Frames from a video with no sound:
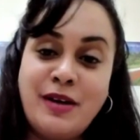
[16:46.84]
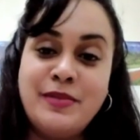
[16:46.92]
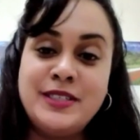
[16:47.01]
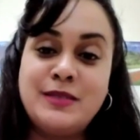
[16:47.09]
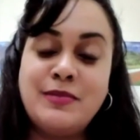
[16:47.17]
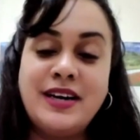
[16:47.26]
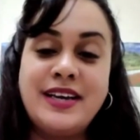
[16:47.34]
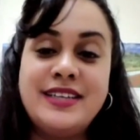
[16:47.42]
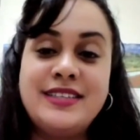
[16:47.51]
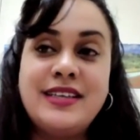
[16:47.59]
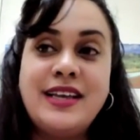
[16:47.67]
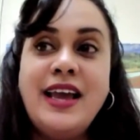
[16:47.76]
farmers
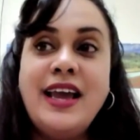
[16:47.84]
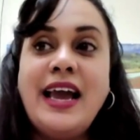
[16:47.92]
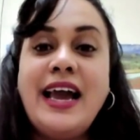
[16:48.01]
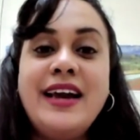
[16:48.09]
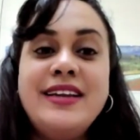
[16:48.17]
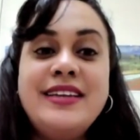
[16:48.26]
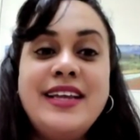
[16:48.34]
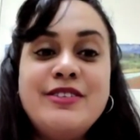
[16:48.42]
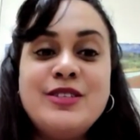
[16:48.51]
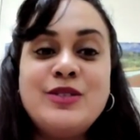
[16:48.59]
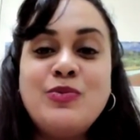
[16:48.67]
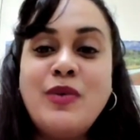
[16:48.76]
markets. And
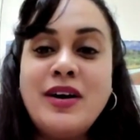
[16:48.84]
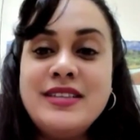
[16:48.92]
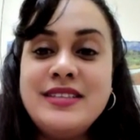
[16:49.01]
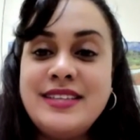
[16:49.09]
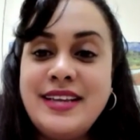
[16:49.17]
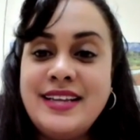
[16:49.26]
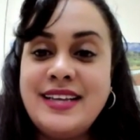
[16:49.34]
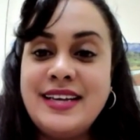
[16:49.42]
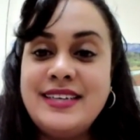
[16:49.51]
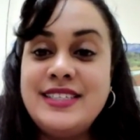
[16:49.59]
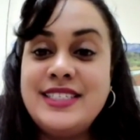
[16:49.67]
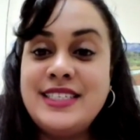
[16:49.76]
there's one thing
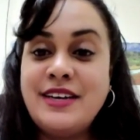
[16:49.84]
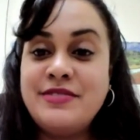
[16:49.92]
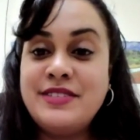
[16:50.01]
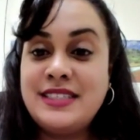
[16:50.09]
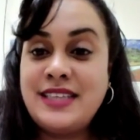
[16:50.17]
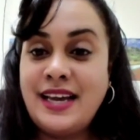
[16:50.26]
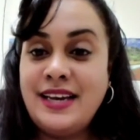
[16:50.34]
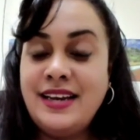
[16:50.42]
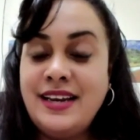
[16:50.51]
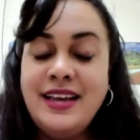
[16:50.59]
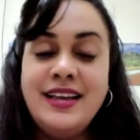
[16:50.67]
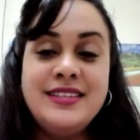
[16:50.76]
that the chef
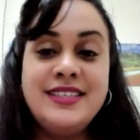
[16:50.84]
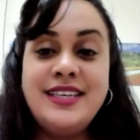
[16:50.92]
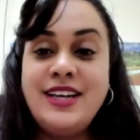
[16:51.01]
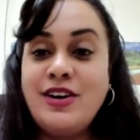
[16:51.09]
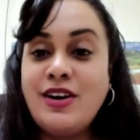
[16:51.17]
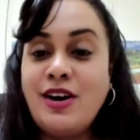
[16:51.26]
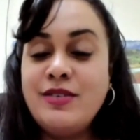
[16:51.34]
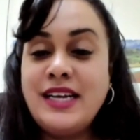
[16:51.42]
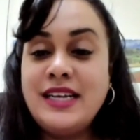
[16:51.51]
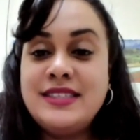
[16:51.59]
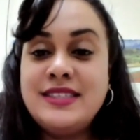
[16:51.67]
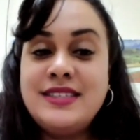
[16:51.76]
said to the crowd
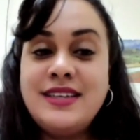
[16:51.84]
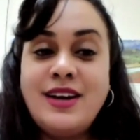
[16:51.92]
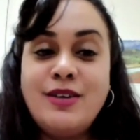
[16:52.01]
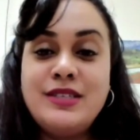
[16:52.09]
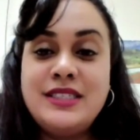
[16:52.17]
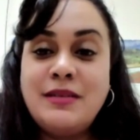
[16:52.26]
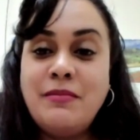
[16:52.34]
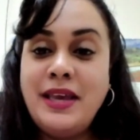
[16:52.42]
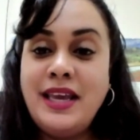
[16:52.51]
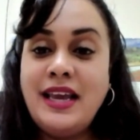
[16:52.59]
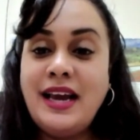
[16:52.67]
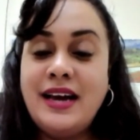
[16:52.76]
that stood out to
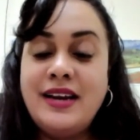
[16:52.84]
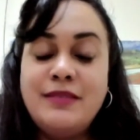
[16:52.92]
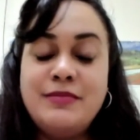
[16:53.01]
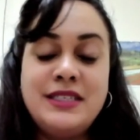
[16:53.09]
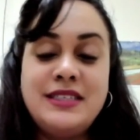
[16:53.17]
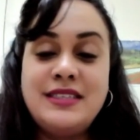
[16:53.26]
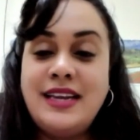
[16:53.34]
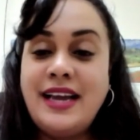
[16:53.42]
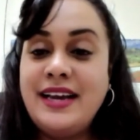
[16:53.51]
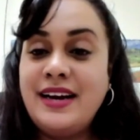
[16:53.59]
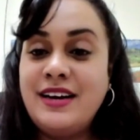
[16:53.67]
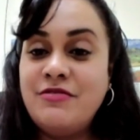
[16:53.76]
me, and up to today
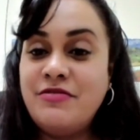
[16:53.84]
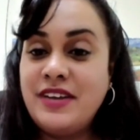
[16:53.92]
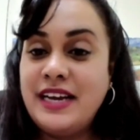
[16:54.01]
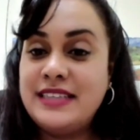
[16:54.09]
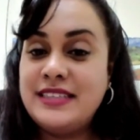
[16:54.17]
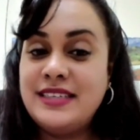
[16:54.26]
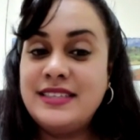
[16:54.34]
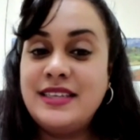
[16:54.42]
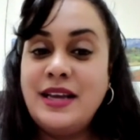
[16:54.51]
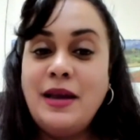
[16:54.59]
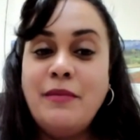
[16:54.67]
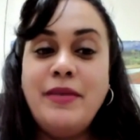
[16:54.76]
I can't forget it,
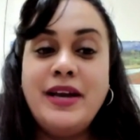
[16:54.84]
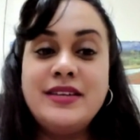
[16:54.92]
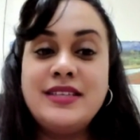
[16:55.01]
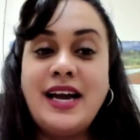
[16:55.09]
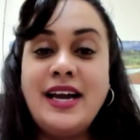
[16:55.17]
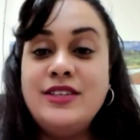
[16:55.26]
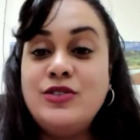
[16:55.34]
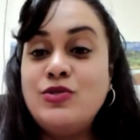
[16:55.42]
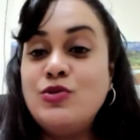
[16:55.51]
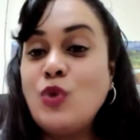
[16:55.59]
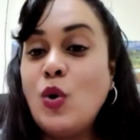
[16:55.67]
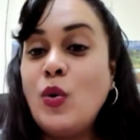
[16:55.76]
because I
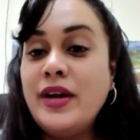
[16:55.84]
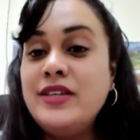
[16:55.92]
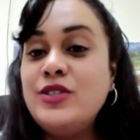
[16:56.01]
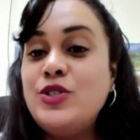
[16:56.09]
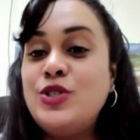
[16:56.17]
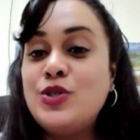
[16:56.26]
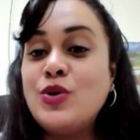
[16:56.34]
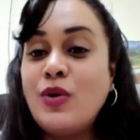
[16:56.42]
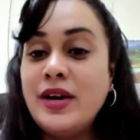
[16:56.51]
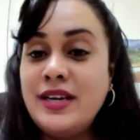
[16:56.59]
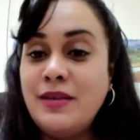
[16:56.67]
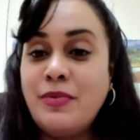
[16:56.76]
so
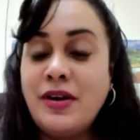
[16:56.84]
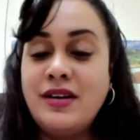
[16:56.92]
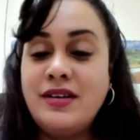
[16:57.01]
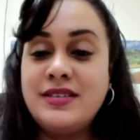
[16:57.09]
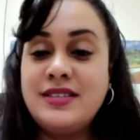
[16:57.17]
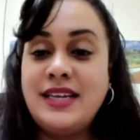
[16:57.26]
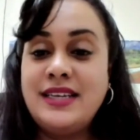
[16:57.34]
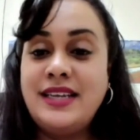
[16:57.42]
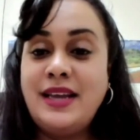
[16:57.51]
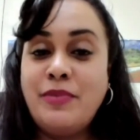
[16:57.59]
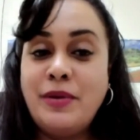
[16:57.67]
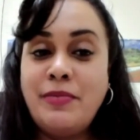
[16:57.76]
enjoyed the products that
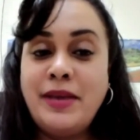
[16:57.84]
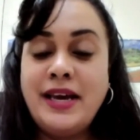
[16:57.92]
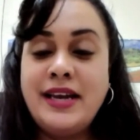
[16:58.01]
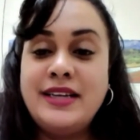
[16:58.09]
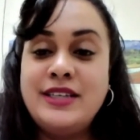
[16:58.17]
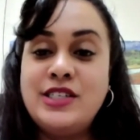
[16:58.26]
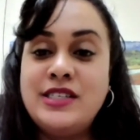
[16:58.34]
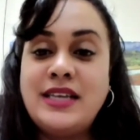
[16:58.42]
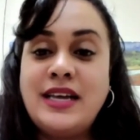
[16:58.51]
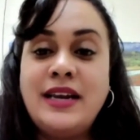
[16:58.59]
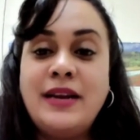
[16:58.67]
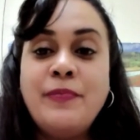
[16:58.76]
they prepared. And she
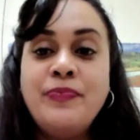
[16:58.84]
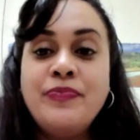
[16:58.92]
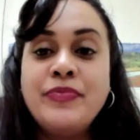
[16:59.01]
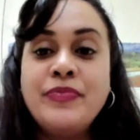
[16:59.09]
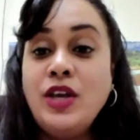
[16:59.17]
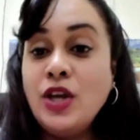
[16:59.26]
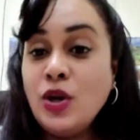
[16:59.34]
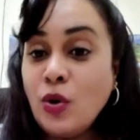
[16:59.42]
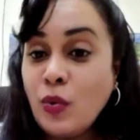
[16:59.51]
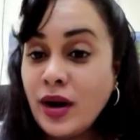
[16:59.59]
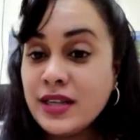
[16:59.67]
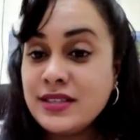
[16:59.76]
said, you
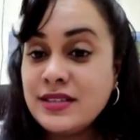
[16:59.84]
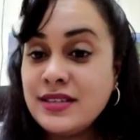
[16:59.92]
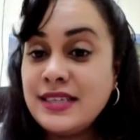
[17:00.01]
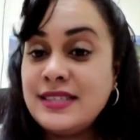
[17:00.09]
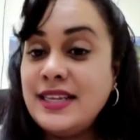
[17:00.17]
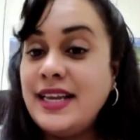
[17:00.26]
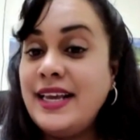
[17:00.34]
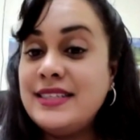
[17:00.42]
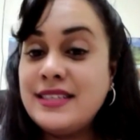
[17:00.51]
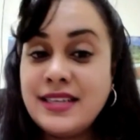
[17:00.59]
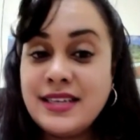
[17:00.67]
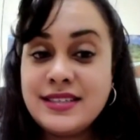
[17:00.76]
know what is the key
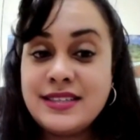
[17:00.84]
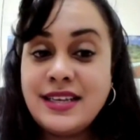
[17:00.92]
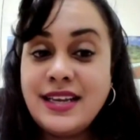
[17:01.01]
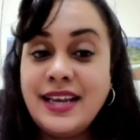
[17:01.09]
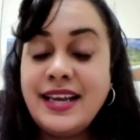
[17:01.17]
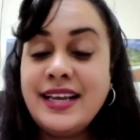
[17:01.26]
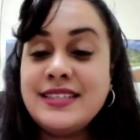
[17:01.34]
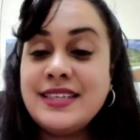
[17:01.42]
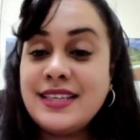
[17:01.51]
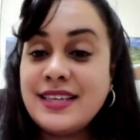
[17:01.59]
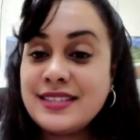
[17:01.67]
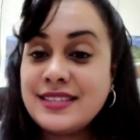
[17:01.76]
to this? The key
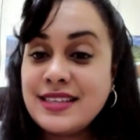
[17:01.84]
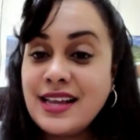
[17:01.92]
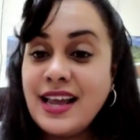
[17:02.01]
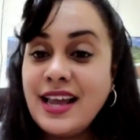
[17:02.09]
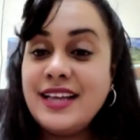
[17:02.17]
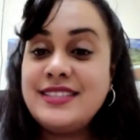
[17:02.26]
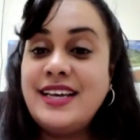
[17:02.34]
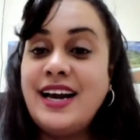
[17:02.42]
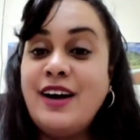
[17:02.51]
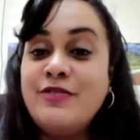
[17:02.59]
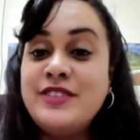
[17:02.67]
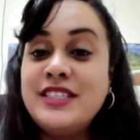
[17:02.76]
to this is you
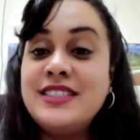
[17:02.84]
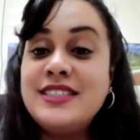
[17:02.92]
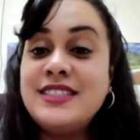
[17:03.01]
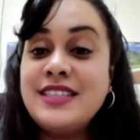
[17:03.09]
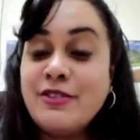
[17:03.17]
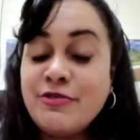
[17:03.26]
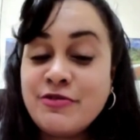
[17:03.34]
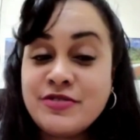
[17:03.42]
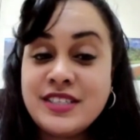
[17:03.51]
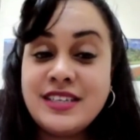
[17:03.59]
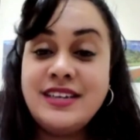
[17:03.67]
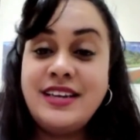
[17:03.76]
have to
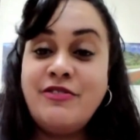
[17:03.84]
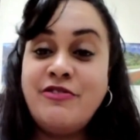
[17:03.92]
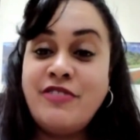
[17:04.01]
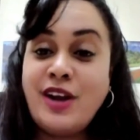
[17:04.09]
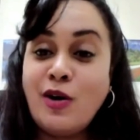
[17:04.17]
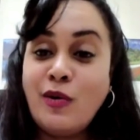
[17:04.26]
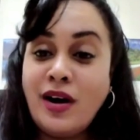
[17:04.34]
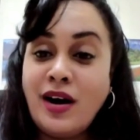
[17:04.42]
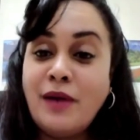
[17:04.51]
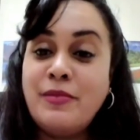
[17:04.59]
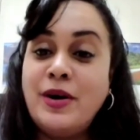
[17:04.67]
sift the flour